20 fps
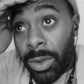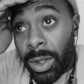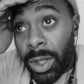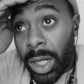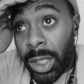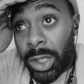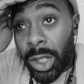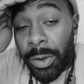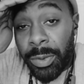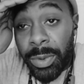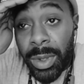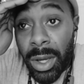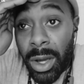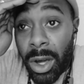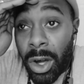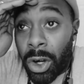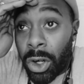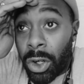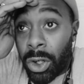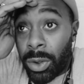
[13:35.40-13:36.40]
Cut off their
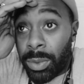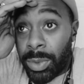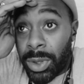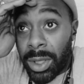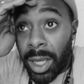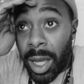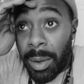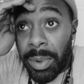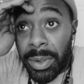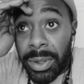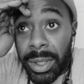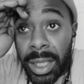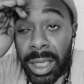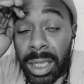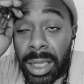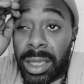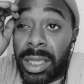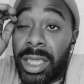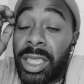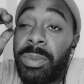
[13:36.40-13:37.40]
arms,
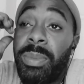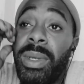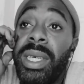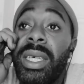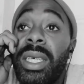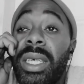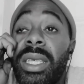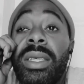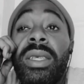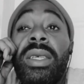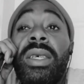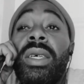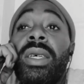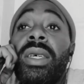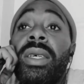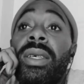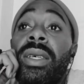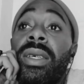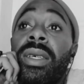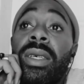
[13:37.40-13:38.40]
hypothetically speaking.
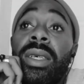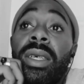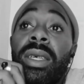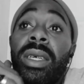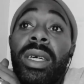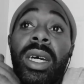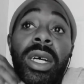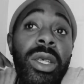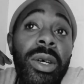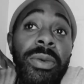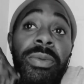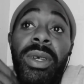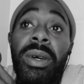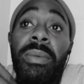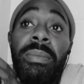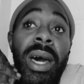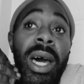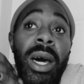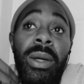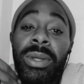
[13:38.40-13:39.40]
Cut off their
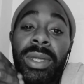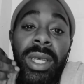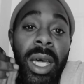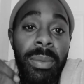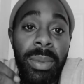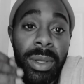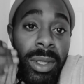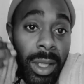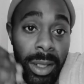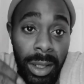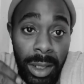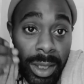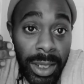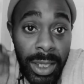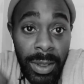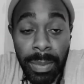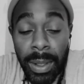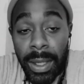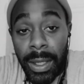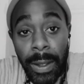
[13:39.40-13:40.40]
mouths, hypothetically
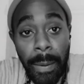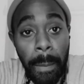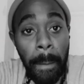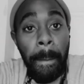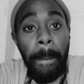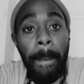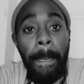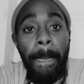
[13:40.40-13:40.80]
speaking.